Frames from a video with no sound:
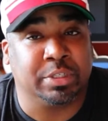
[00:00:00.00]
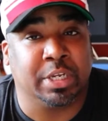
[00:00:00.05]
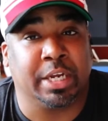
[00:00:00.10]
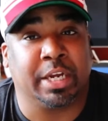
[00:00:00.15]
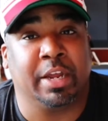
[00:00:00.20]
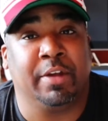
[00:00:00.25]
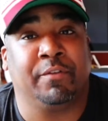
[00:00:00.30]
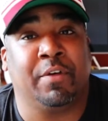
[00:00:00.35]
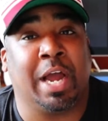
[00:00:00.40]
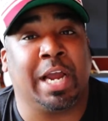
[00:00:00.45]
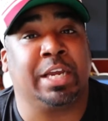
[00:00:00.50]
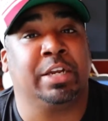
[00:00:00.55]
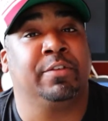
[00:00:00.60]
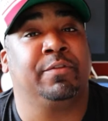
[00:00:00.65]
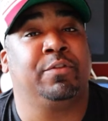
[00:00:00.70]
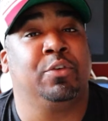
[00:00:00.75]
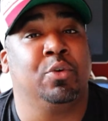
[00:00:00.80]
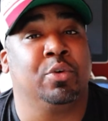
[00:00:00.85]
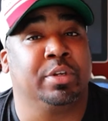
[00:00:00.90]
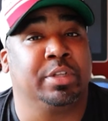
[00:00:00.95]
Like, if I can
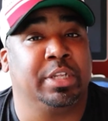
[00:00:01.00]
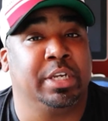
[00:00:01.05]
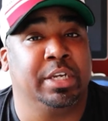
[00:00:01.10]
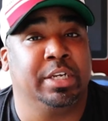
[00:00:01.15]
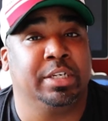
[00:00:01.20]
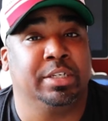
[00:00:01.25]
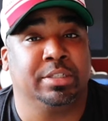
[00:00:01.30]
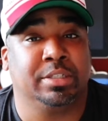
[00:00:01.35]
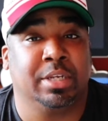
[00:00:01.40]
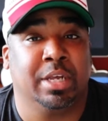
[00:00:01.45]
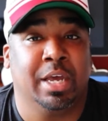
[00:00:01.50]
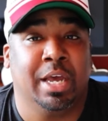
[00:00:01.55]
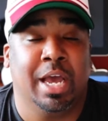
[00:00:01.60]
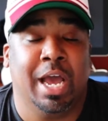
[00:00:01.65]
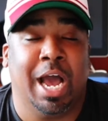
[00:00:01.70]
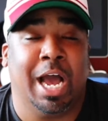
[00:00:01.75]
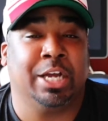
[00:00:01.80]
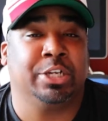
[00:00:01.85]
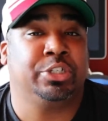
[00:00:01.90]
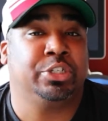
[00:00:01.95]
afford these,
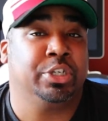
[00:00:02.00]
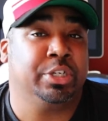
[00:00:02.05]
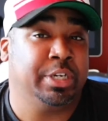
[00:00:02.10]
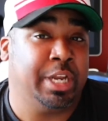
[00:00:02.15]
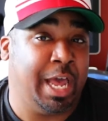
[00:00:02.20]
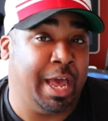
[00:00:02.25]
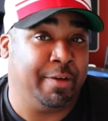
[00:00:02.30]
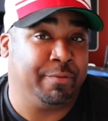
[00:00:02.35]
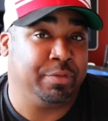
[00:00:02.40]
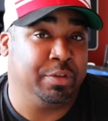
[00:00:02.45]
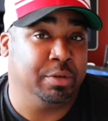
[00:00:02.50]
I shouldn't have